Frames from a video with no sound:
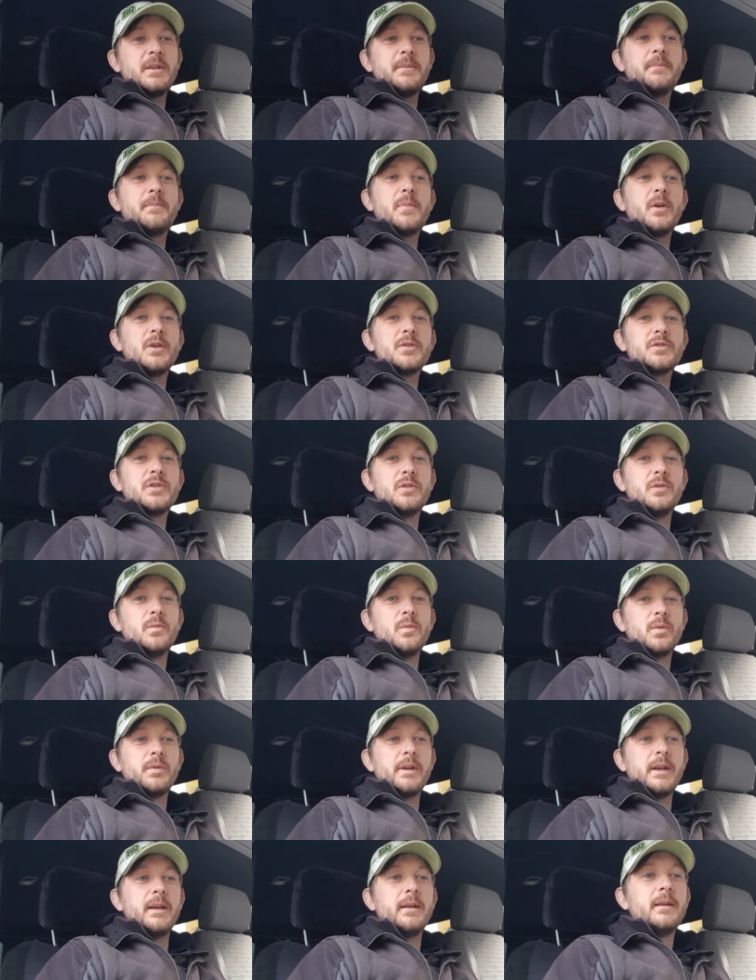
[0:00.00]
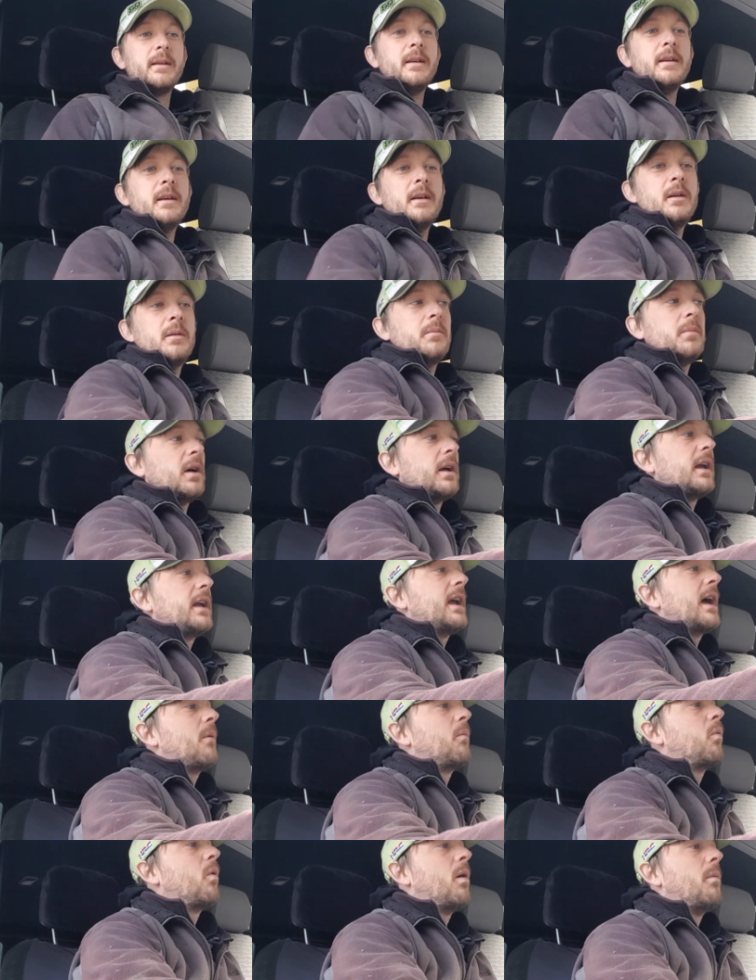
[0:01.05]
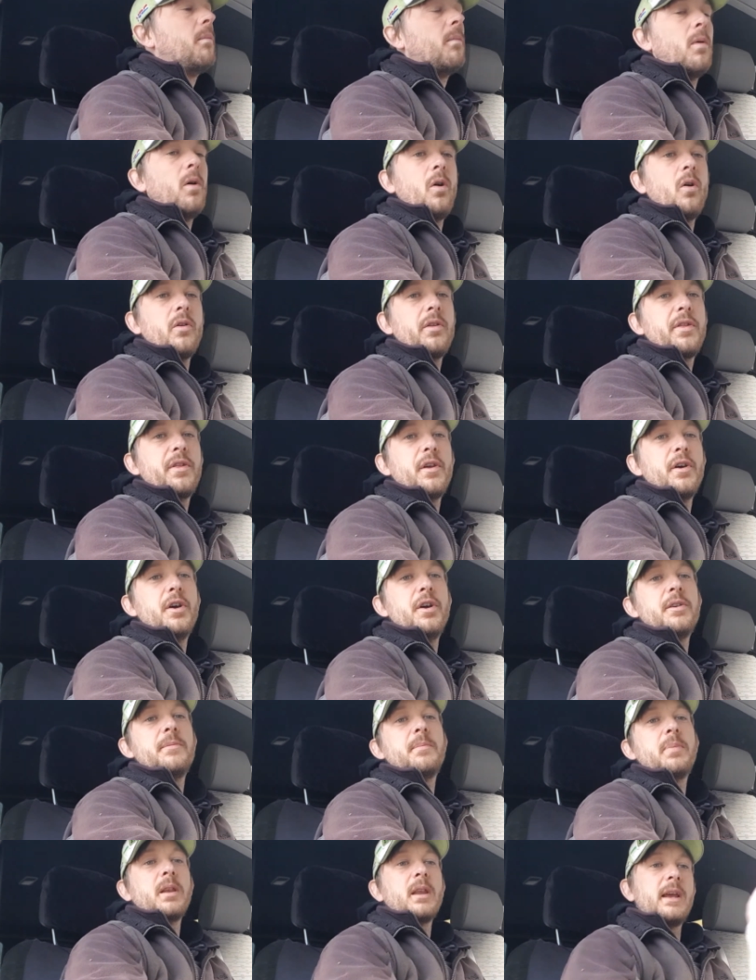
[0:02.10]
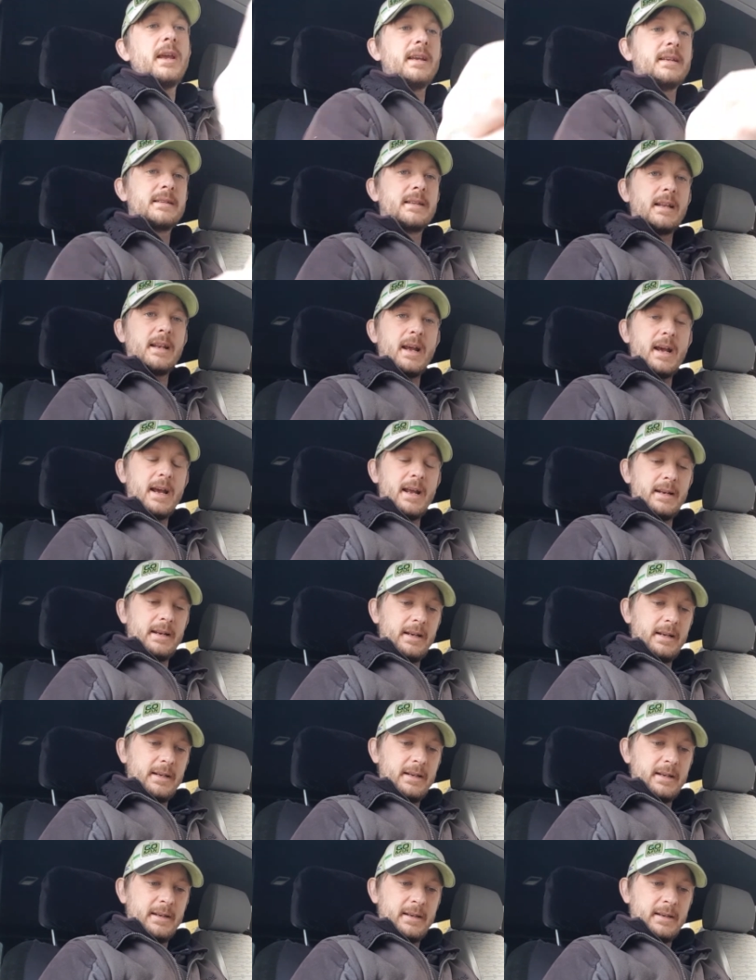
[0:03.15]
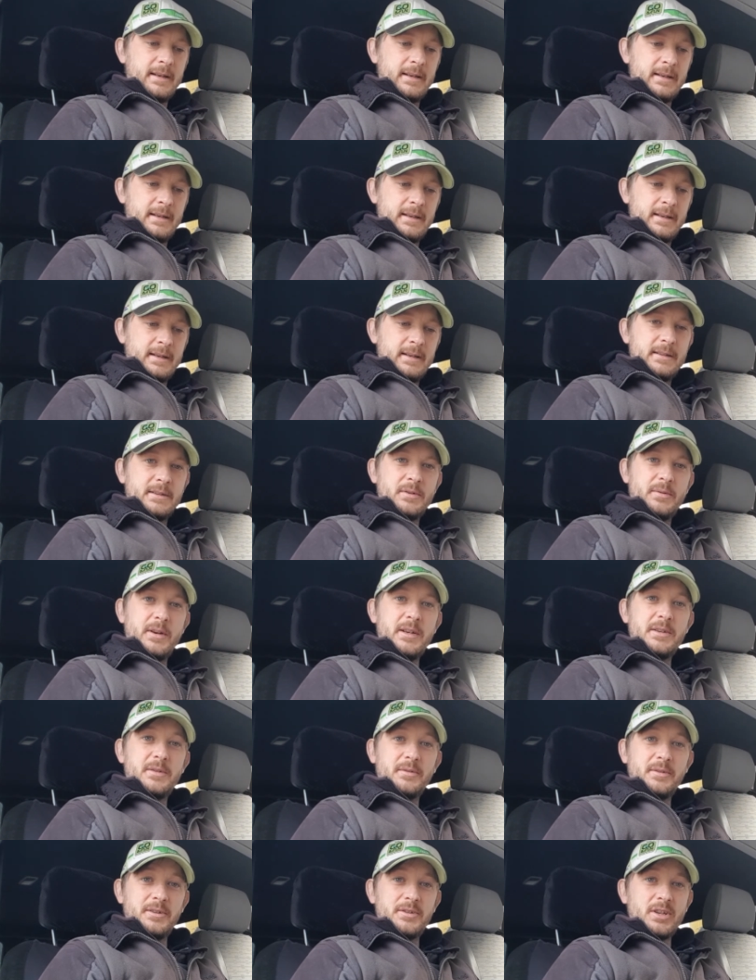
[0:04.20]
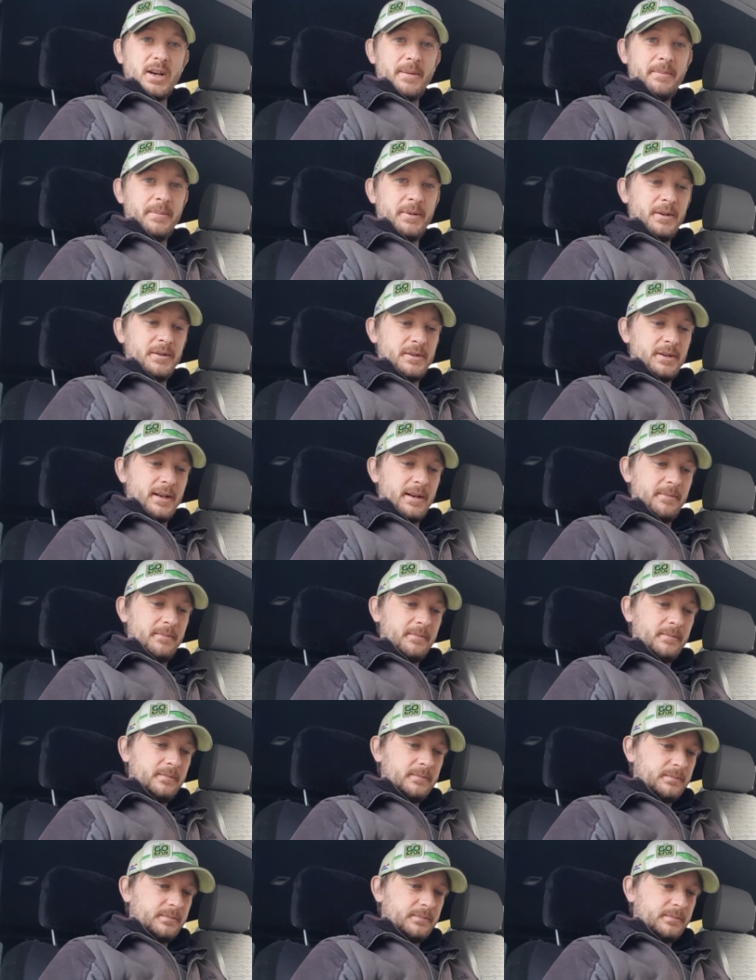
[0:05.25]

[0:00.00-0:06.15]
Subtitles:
the person who won it, but he had one more third place than I did, so he took the championship.